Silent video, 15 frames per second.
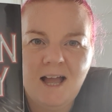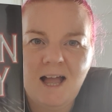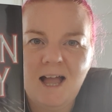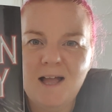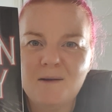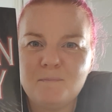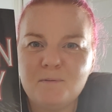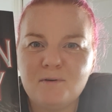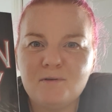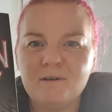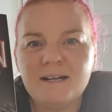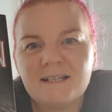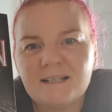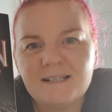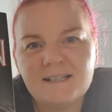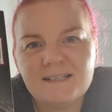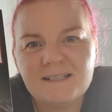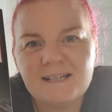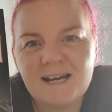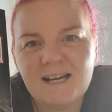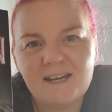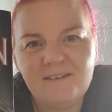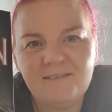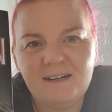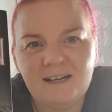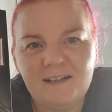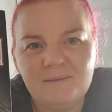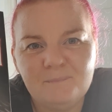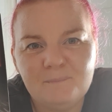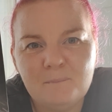A Prison
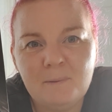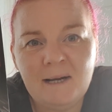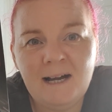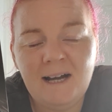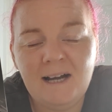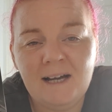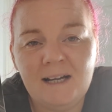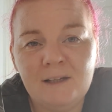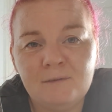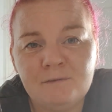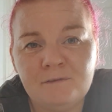Diary by